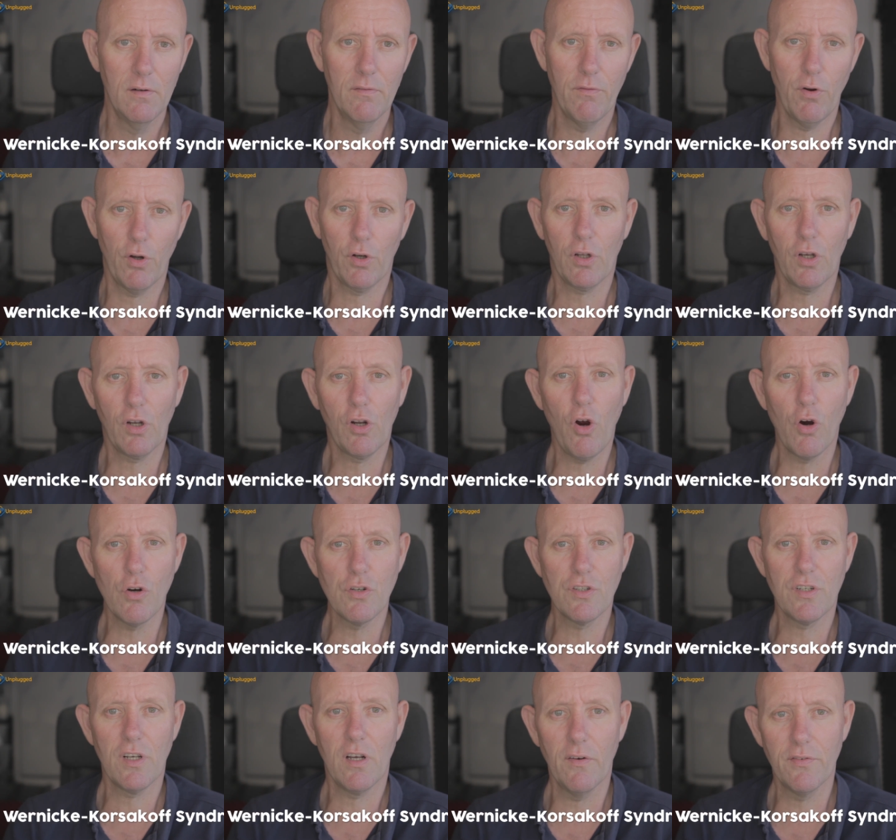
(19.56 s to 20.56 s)

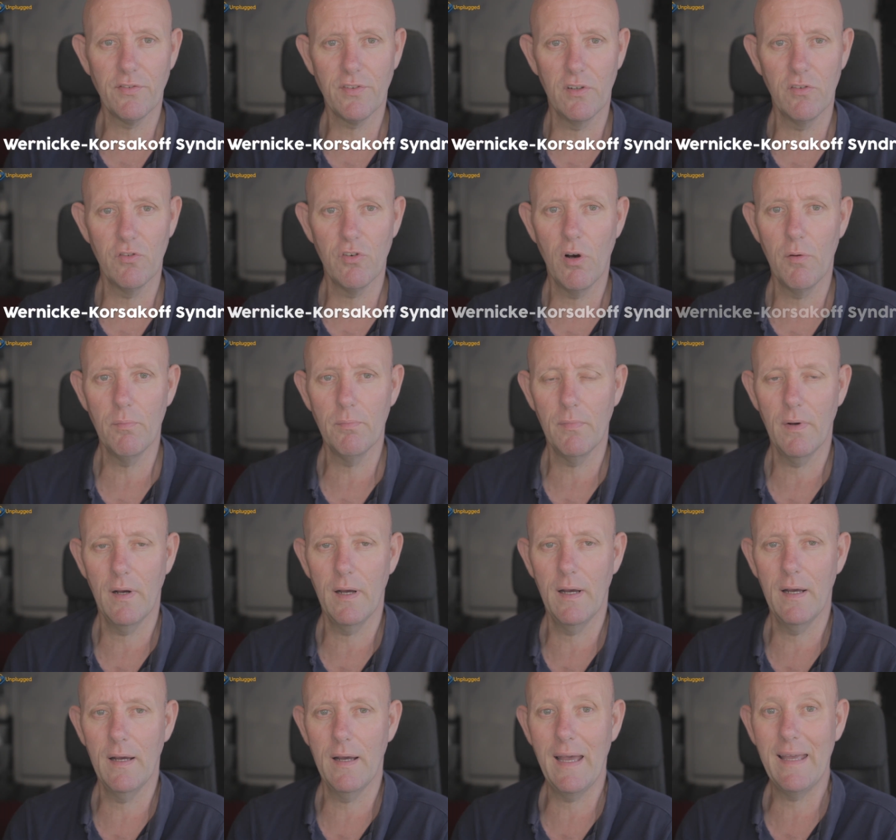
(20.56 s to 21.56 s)
Wernicke-Korsakoff syndrome,
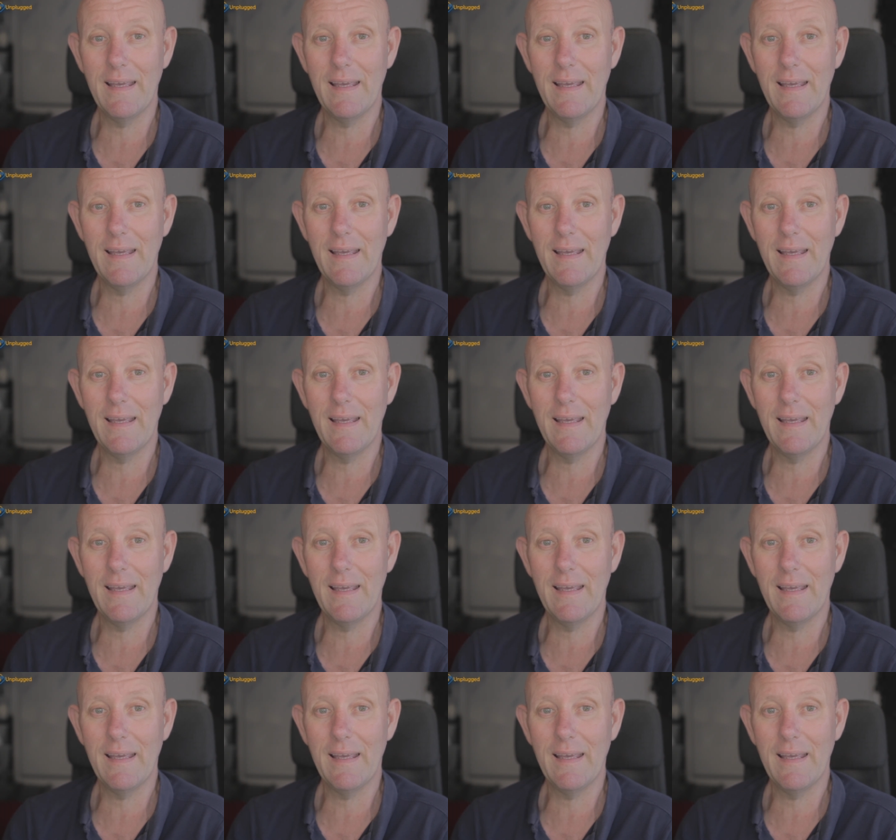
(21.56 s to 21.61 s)
uh,